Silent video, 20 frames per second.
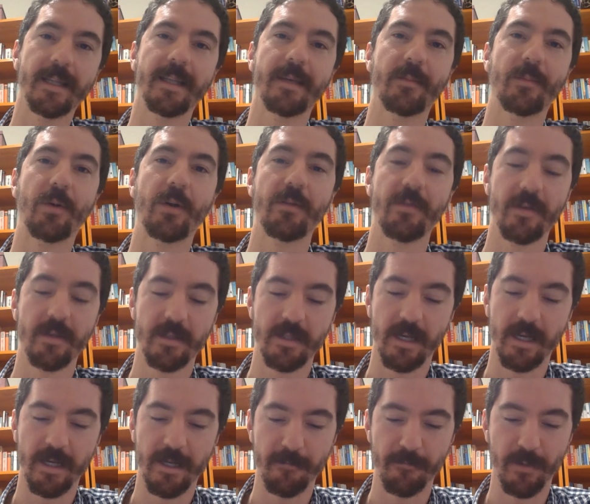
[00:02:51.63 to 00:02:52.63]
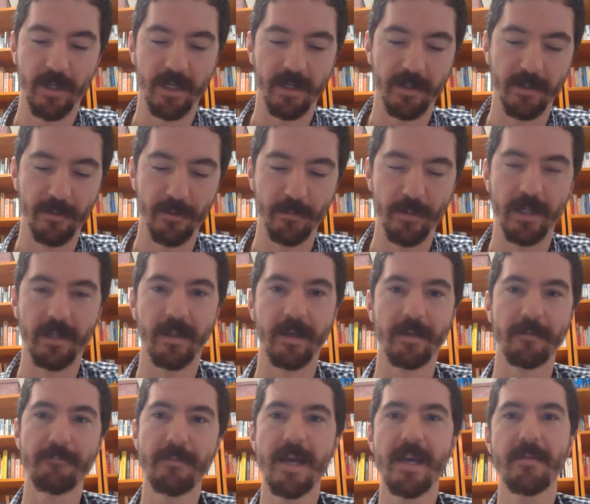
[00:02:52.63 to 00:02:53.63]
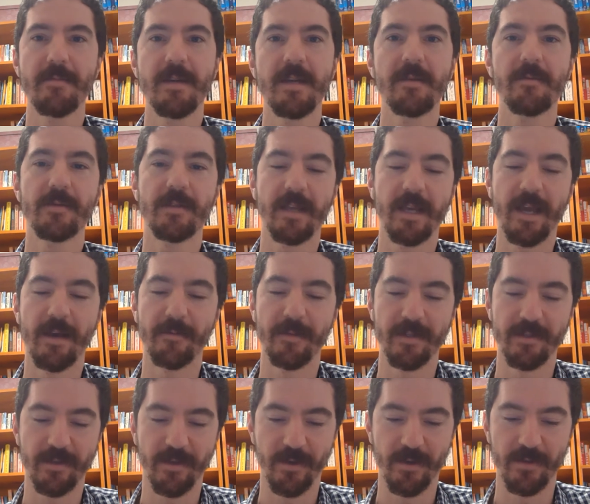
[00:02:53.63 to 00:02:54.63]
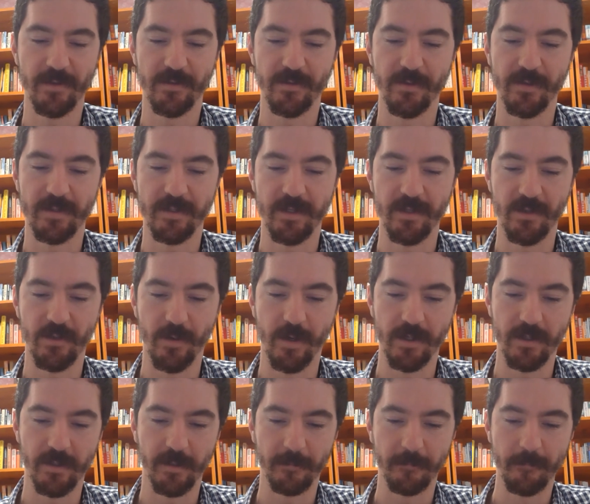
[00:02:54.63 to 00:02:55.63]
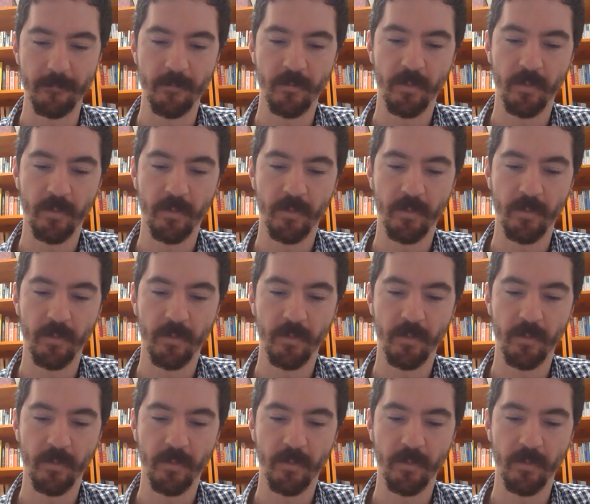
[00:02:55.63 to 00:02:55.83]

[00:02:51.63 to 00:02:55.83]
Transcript: the previous scene him being a little bit like maybe we'll see how this goes sort of situation